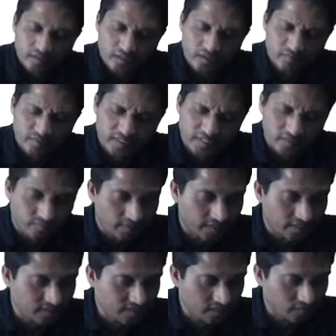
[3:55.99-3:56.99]
you will get y
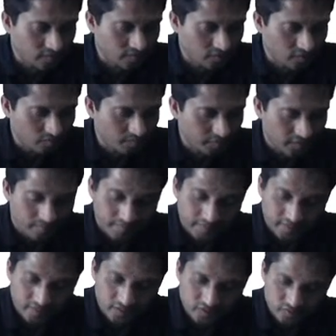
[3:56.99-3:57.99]
is equal to 2 power
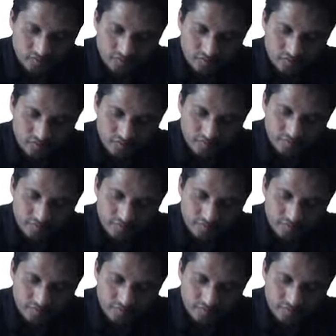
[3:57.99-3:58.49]
minus 2,